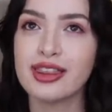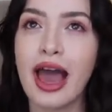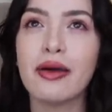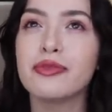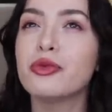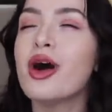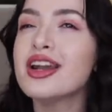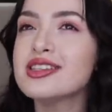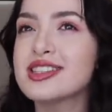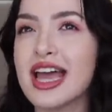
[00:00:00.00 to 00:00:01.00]
I
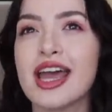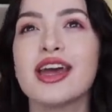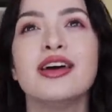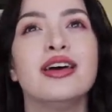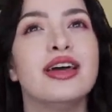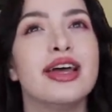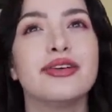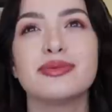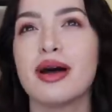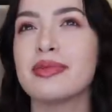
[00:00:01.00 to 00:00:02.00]
wanted to say it
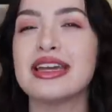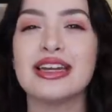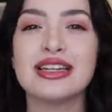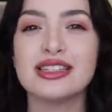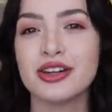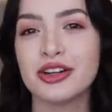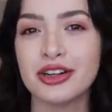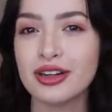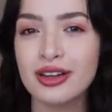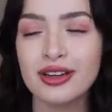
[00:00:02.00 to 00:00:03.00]
was about me eating
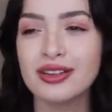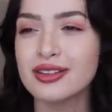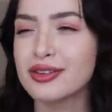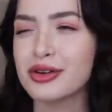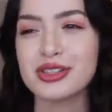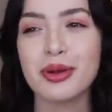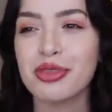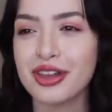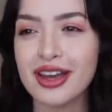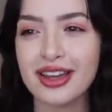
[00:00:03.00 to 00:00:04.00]
dinner or
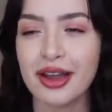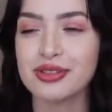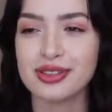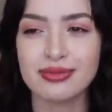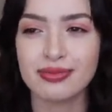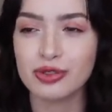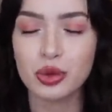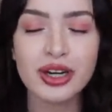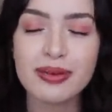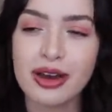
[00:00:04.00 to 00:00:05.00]
something. Like, I was
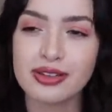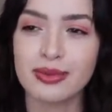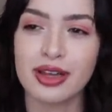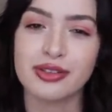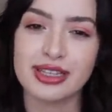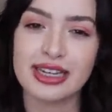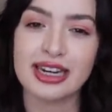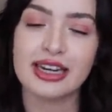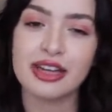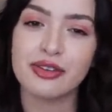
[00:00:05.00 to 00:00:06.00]
tweeting about something I was eating,
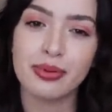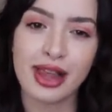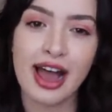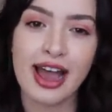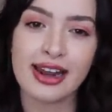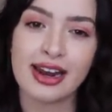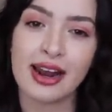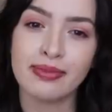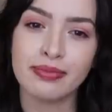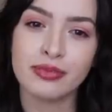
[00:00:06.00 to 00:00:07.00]
and he replied, and
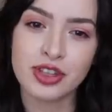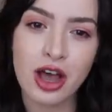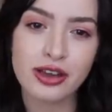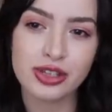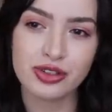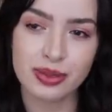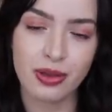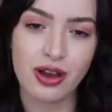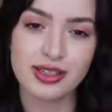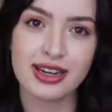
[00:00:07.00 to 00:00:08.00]
I saw his
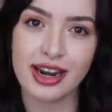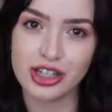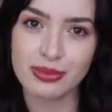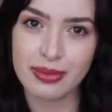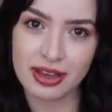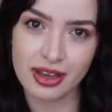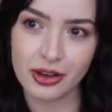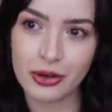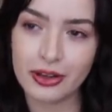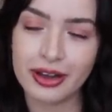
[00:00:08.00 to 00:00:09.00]
response and it actually made me
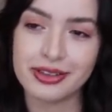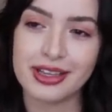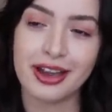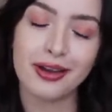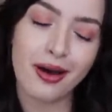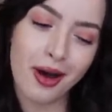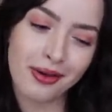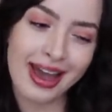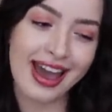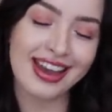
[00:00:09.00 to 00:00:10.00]
giggle. I was like,
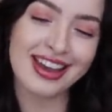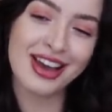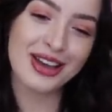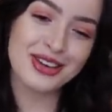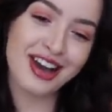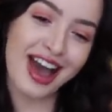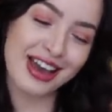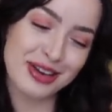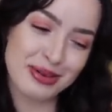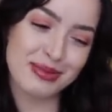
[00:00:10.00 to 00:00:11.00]
okay, you got
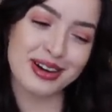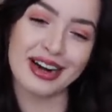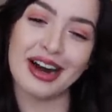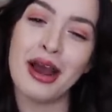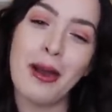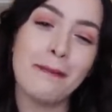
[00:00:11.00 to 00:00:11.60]
humor.